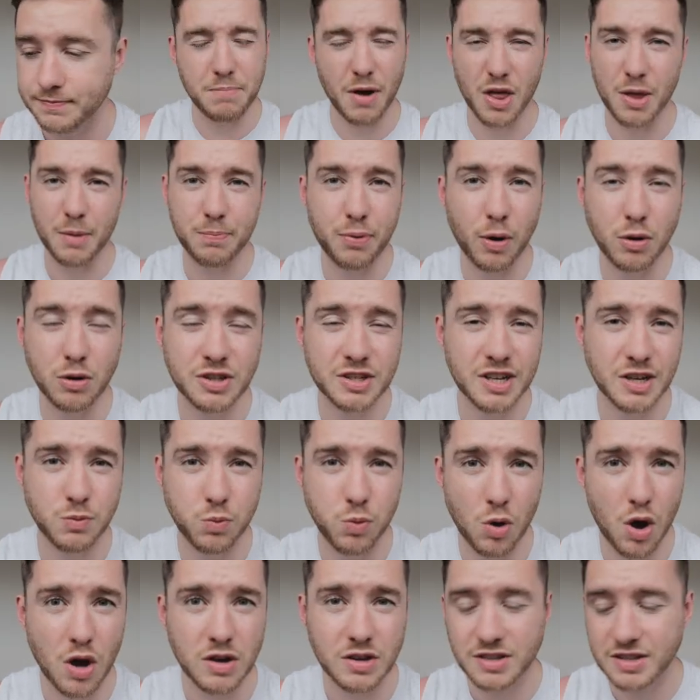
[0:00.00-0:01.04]
But the process
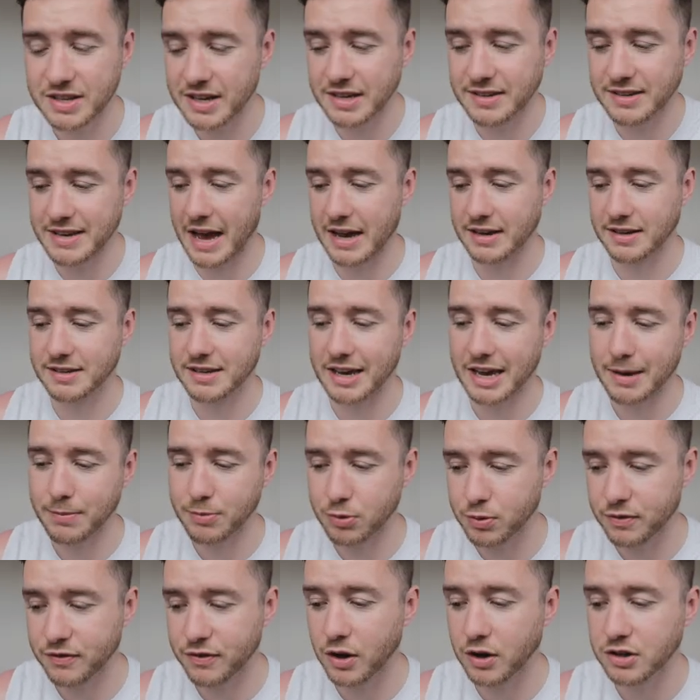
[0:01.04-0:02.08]
works the exact same.
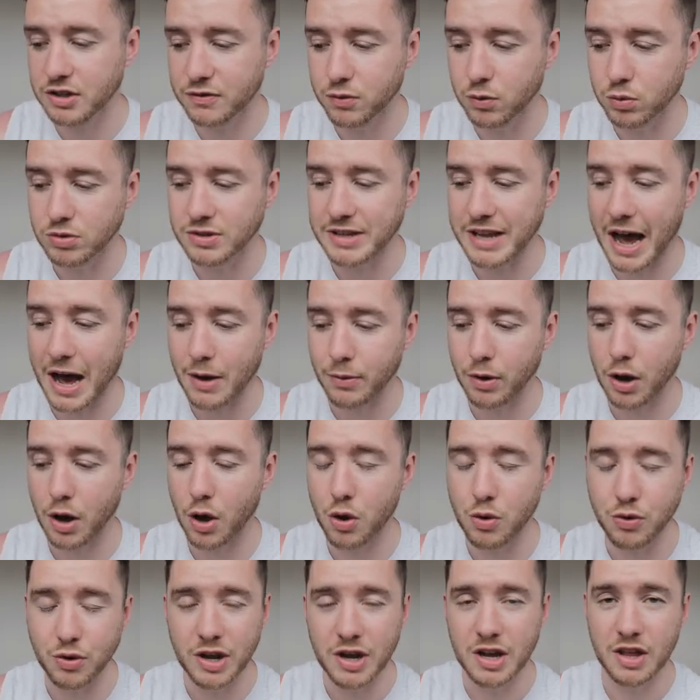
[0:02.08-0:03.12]
You'll first of all
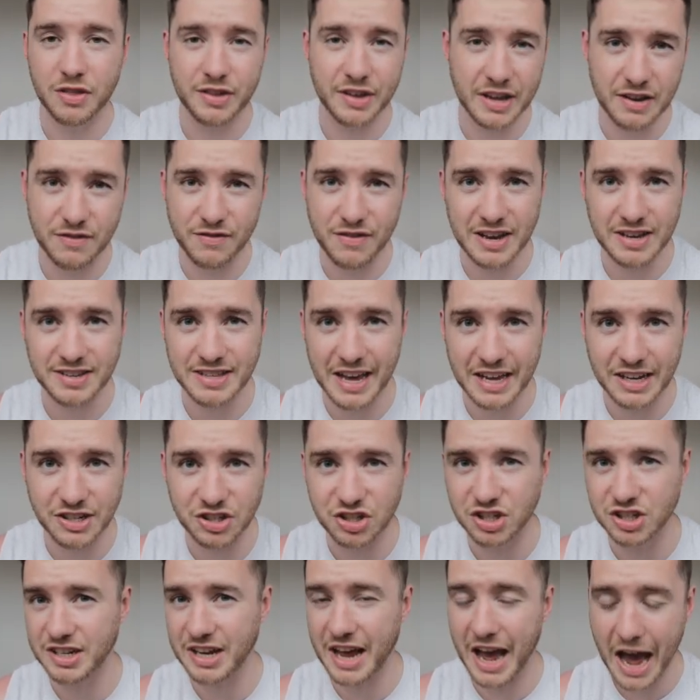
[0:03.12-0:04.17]
download the
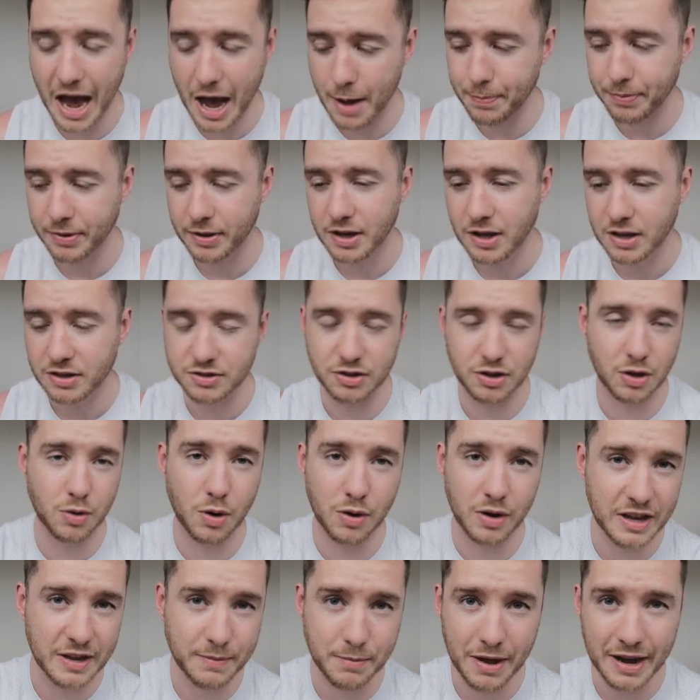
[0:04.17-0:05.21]
InvestEngine app. So
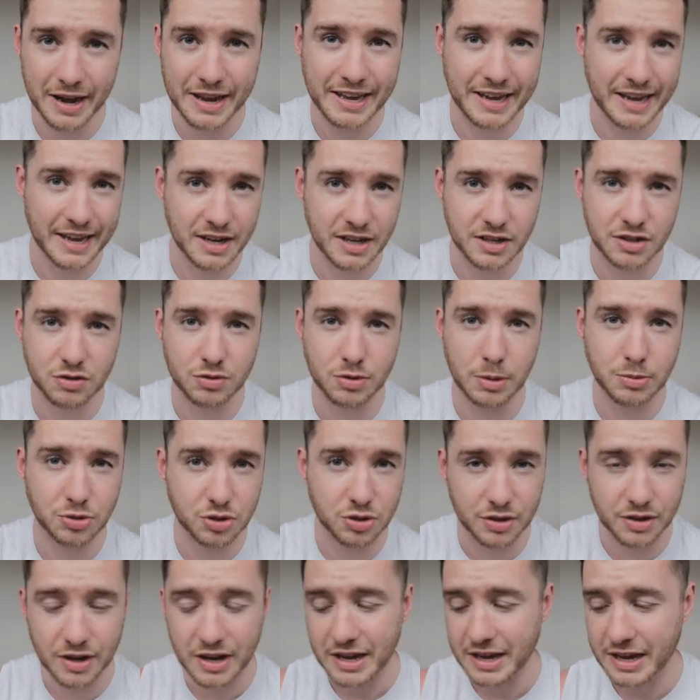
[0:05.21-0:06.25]
I'll leave my link in the
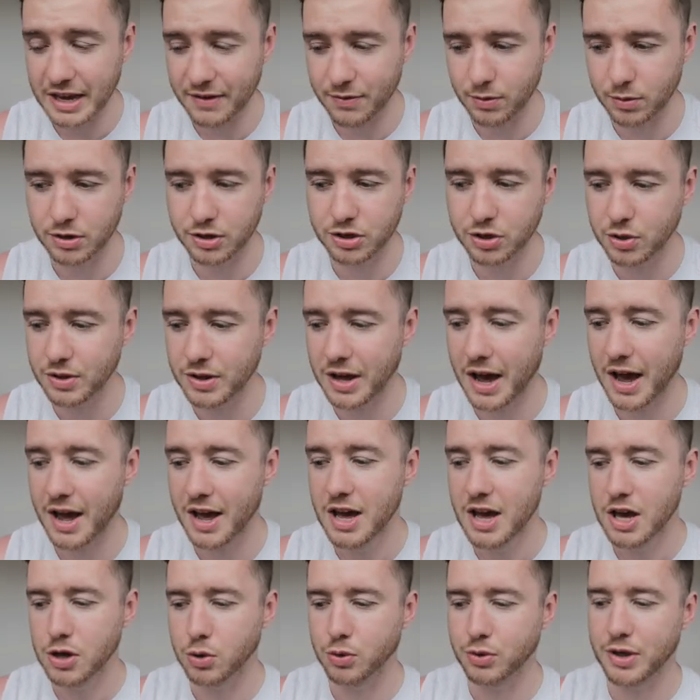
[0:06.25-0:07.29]
description if you want to do that.
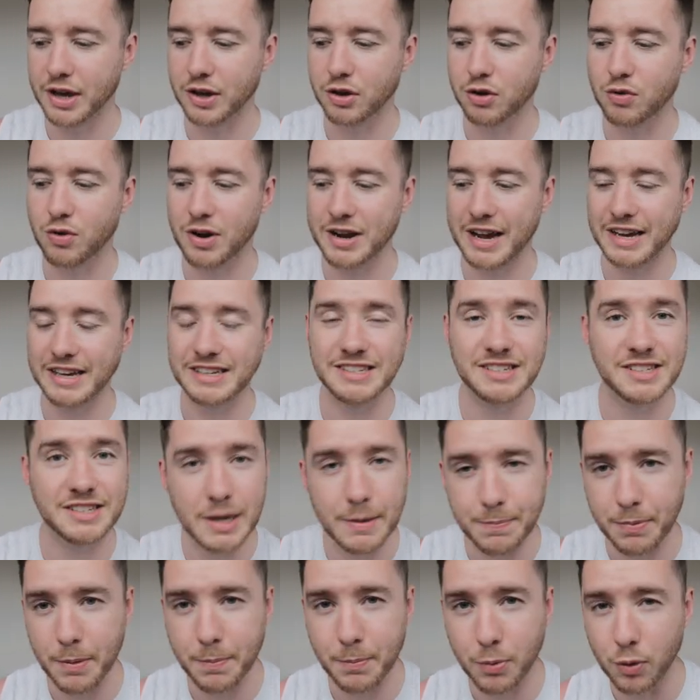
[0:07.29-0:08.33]
You'll then create a
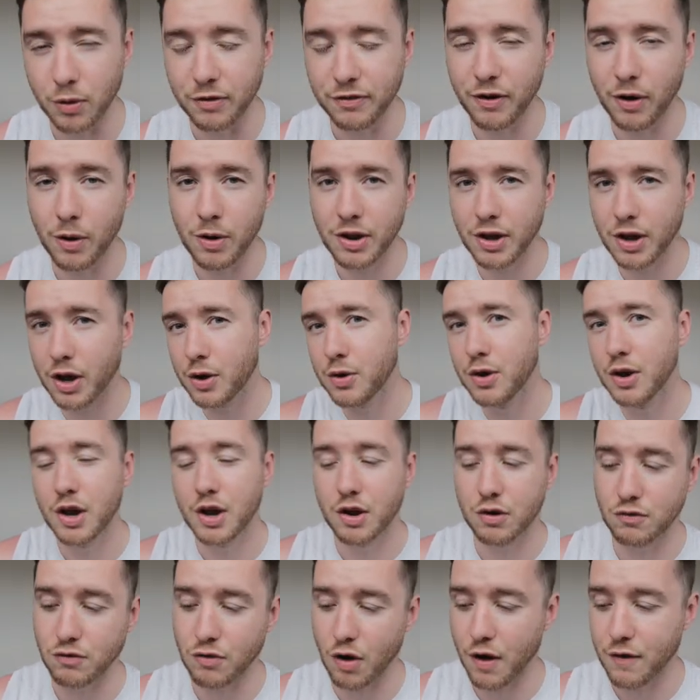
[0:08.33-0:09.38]
SIPP portfolio
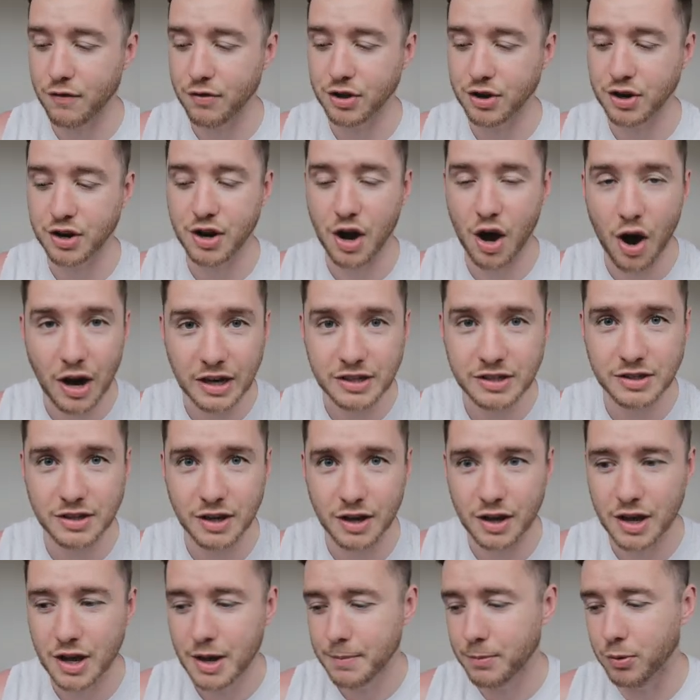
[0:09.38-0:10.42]
rather than an
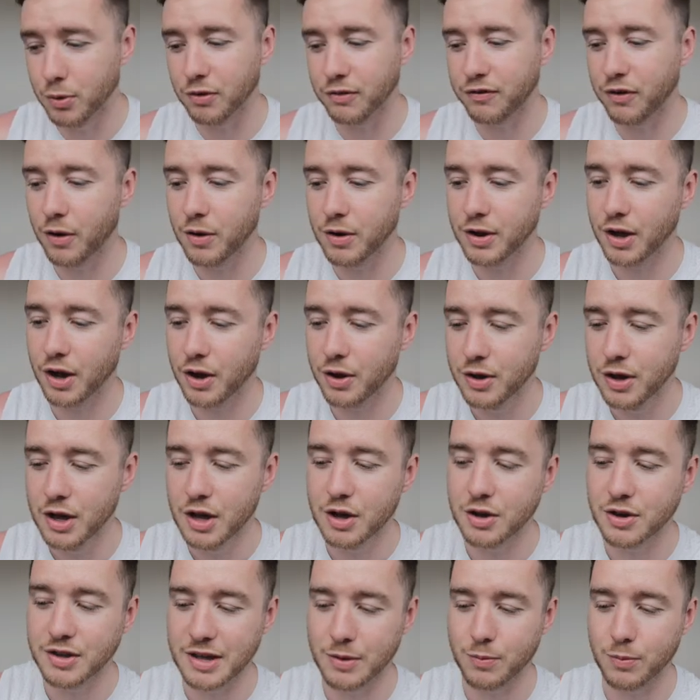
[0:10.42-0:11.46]
ISA portfolio. You
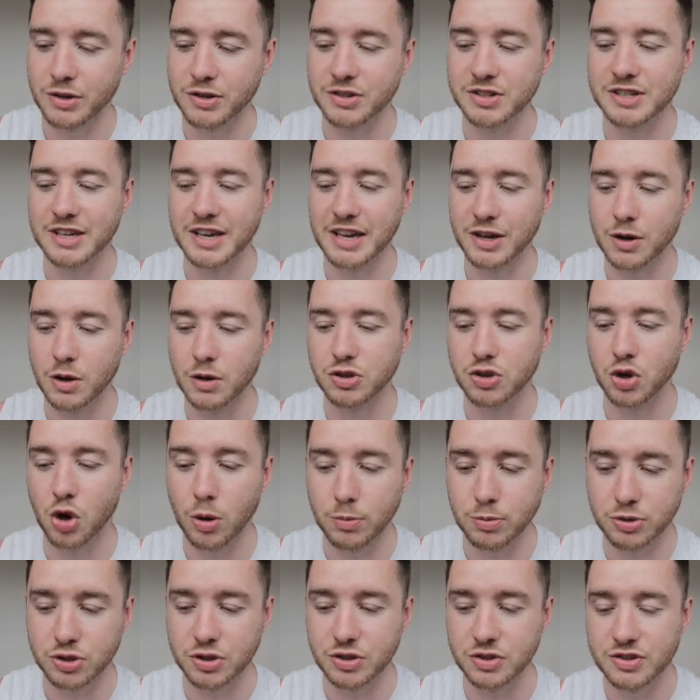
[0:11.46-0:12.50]
then once again go to
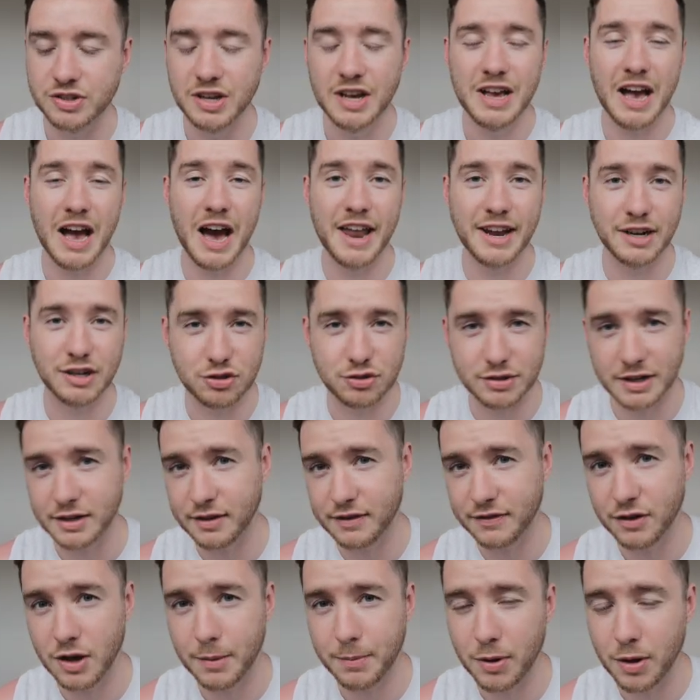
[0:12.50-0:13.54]
options and then
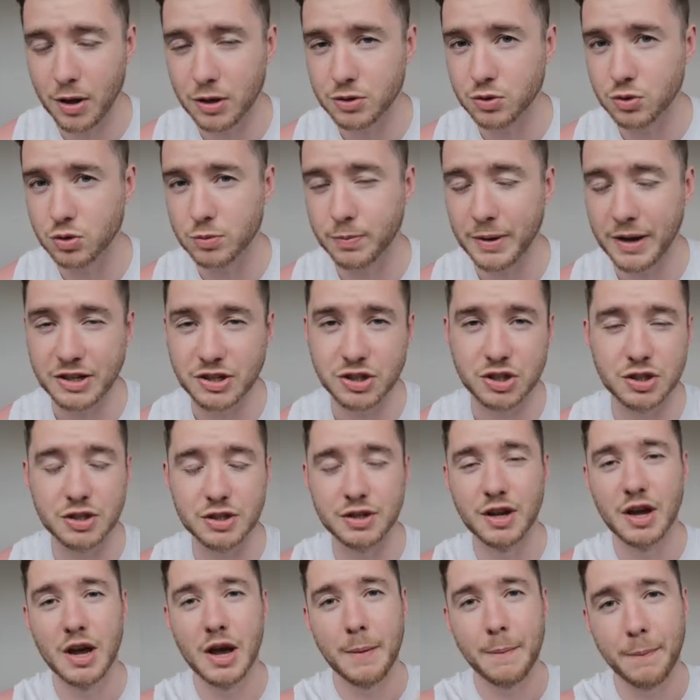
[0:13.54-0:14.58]
transfer personal
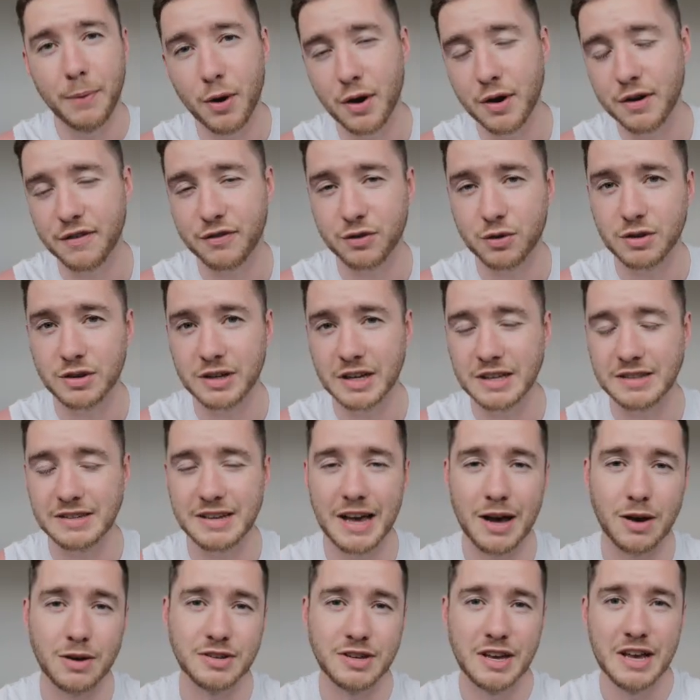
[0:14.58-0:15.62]
pension, put in a few
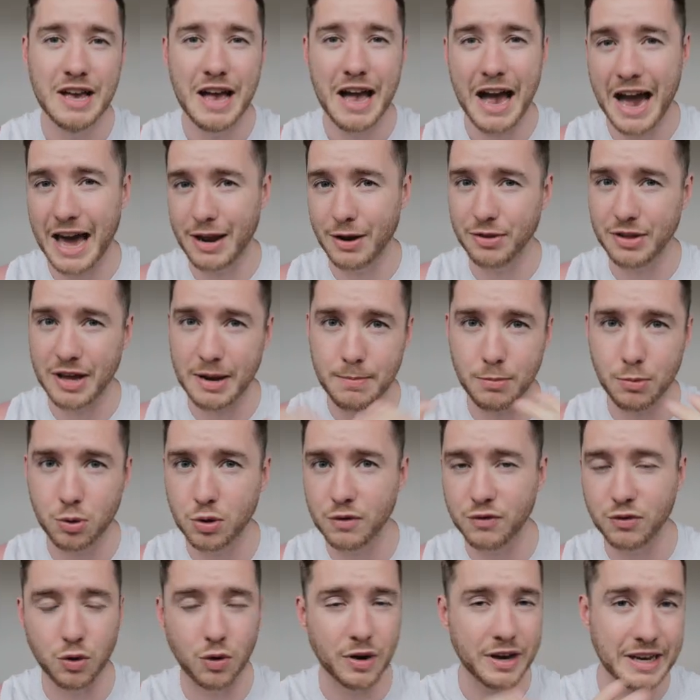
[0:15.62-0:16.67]
details, and I'll then
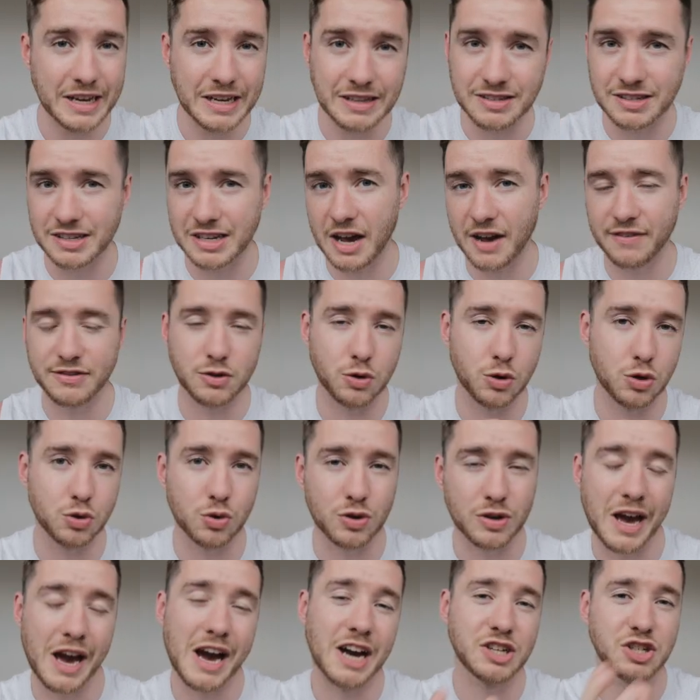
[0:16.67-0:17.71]
move your ETFs or your
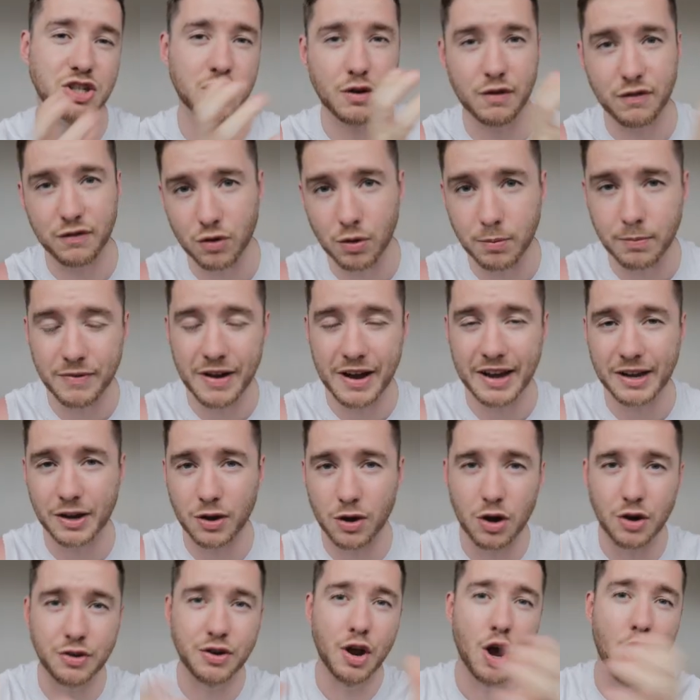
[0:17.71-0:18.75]
cash from
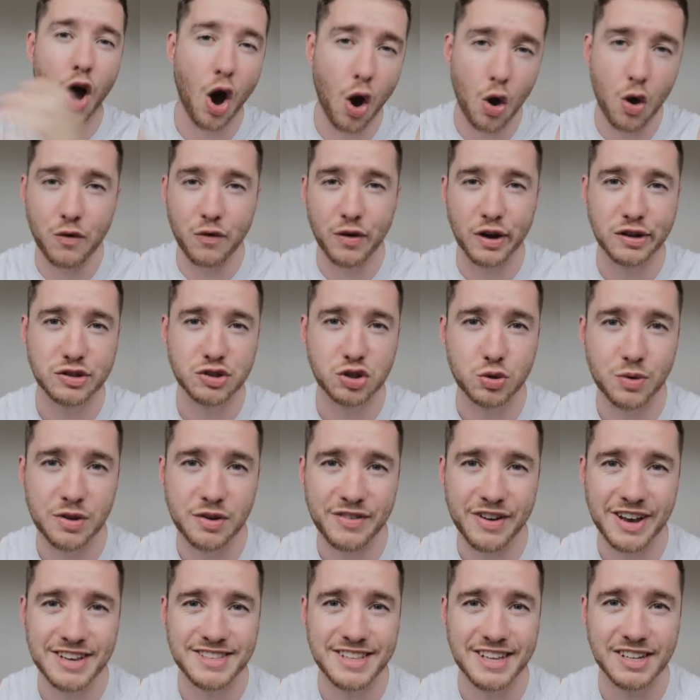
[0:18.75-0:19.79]
Vanguard over to
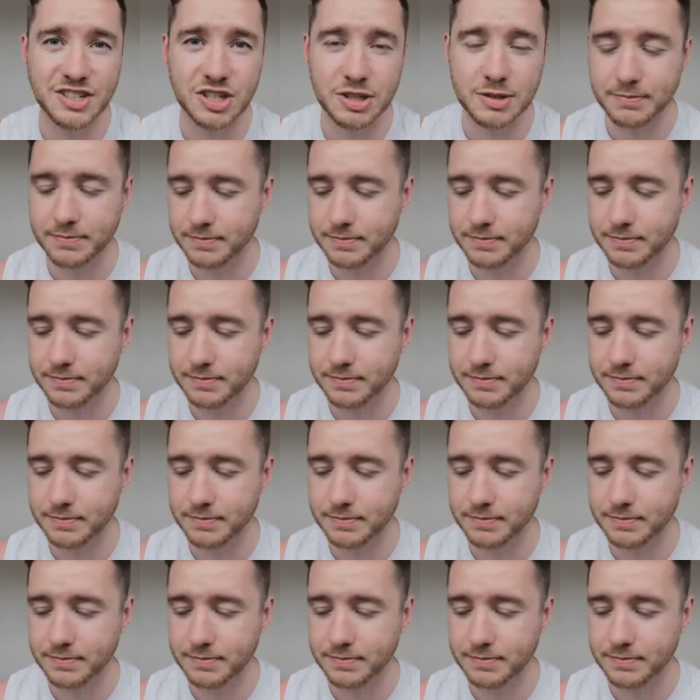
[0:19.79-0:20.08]
InvestEngine.